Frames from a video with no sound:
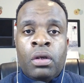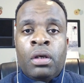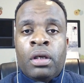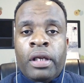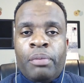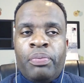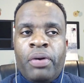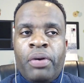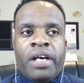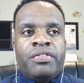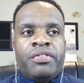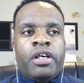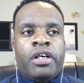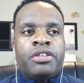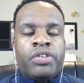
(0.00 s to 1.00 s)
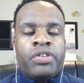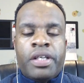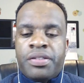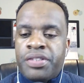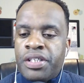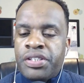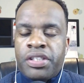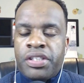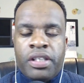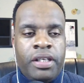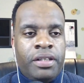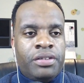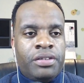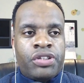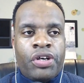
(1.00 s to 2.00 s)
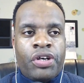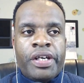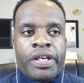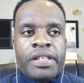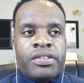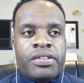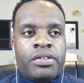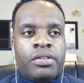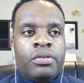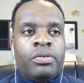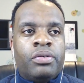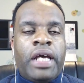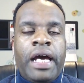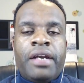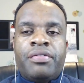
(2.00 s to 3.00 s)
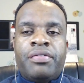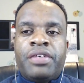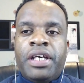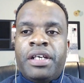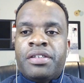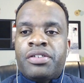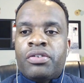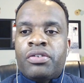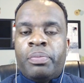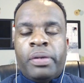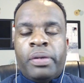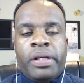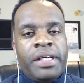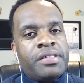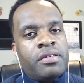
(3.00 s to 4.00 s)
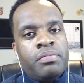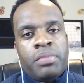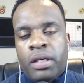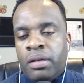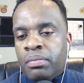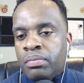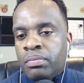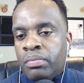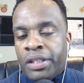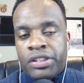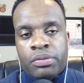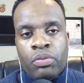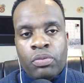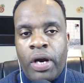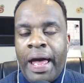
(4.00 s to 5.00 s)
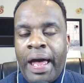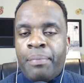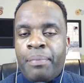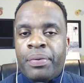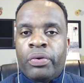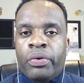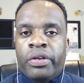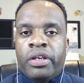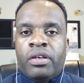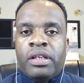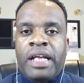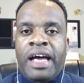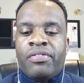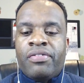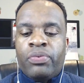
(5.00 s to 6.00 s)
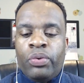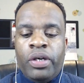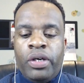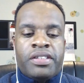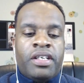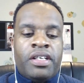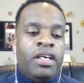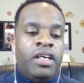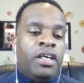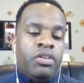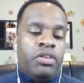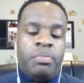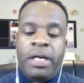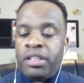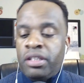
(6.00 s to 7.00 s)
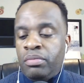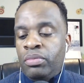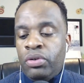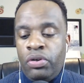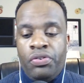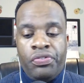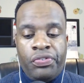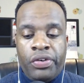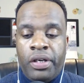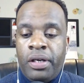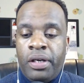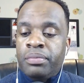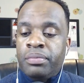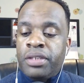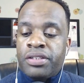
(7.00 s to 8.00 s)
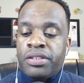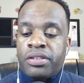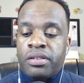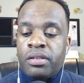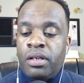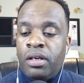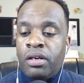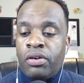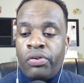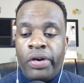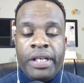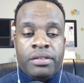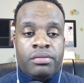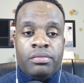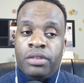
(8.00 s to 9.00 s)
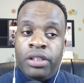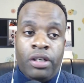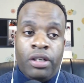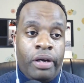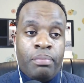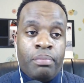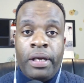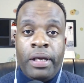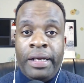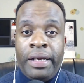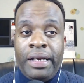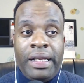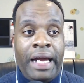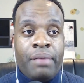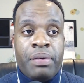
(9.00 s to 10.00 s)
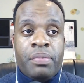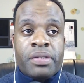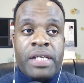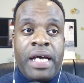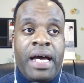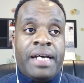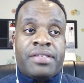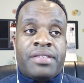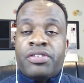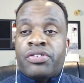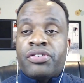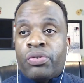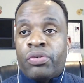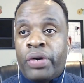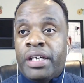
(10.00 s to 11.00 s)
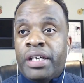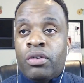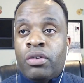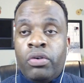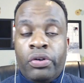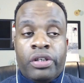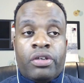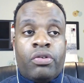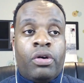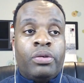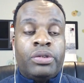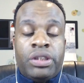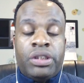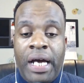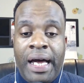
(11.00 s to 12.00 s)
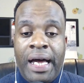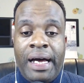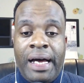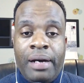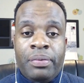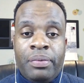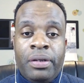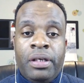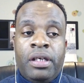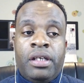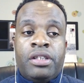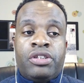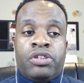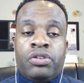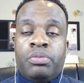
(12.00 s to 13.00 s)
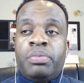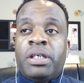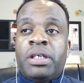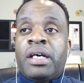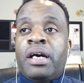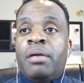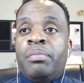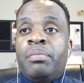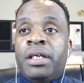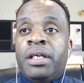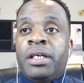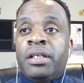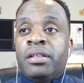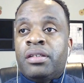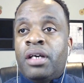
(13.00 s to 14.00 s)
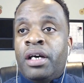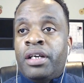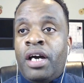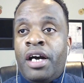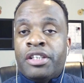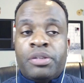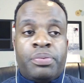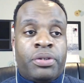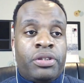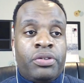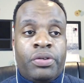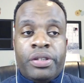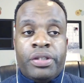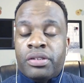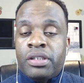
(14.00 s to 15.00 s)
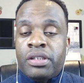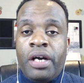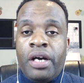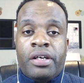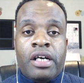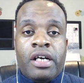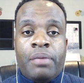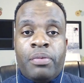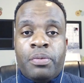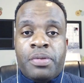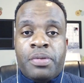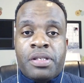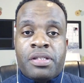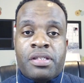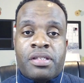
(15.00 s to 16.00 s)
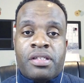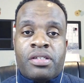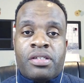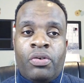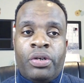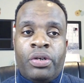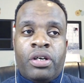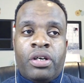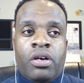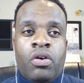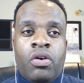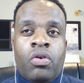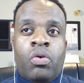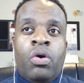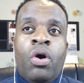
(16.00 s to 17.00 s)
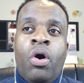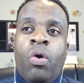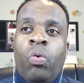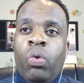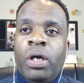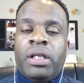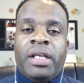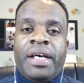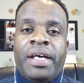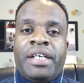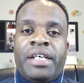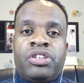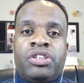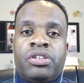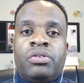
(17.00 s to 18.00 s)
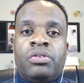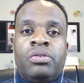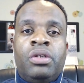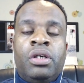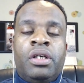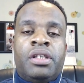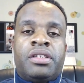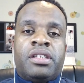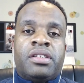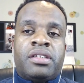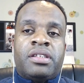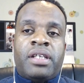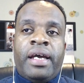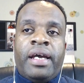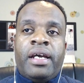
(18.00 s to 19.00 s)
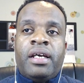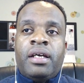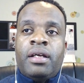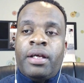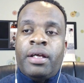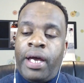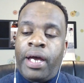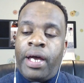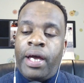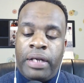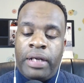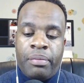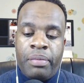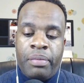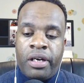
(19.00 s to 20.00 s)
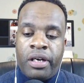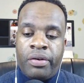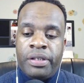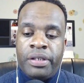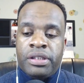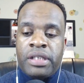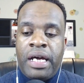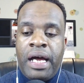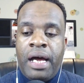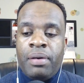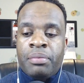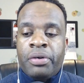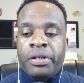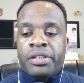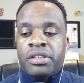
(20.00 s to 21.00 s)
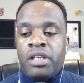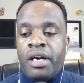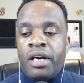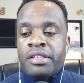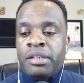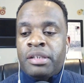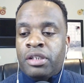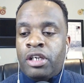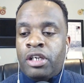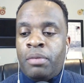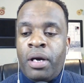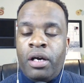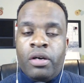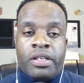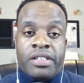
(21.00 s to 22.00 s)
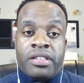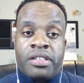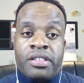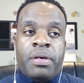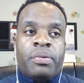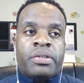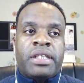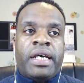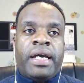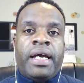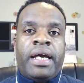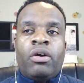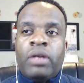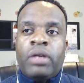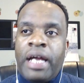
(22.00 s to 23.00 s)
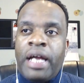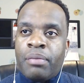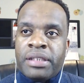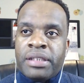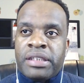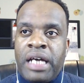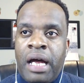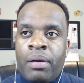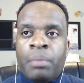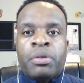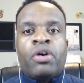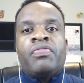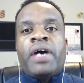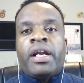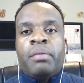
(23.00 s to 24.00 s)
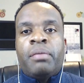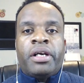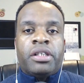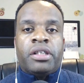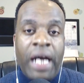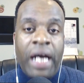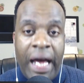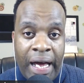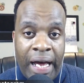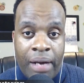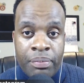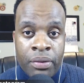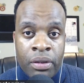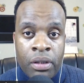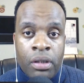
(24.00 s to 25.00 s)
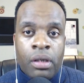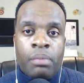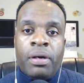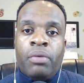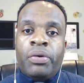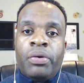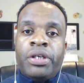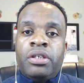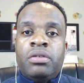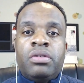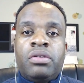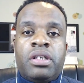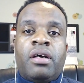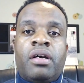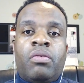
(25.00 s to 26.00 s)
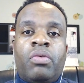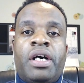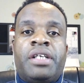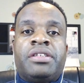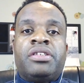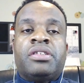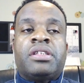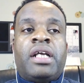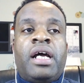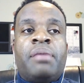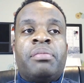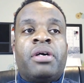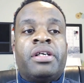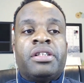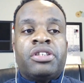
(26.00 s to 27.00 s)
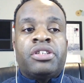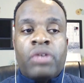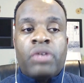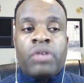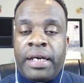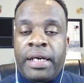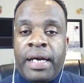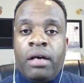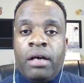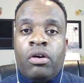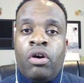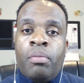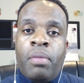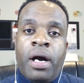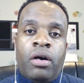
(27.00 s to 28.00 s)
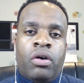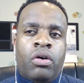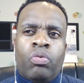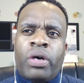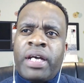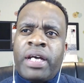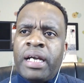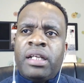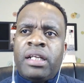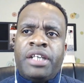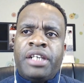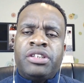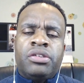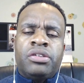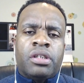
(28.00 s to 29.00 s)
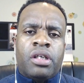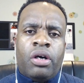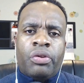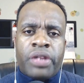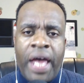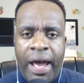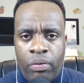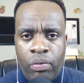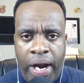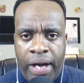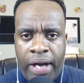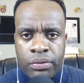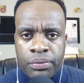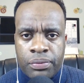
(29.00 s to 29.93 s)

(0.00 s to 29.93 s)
Now, part of your transition and journey to kind of get into a place of being much more happy with your life was you made the move from this great, you know, in, in a lot of people's eyes, this great quote unquote job to becoming an entrepreneur. You started a couple businesses on your own. What led you to say, yeah, I don't like my current job. I'm going to start something on my own? Because some people say, I don't like my job. I'm going to go find a better job. But what you did was you said, I'm going to strike out on my own. What kind of led you to go that route?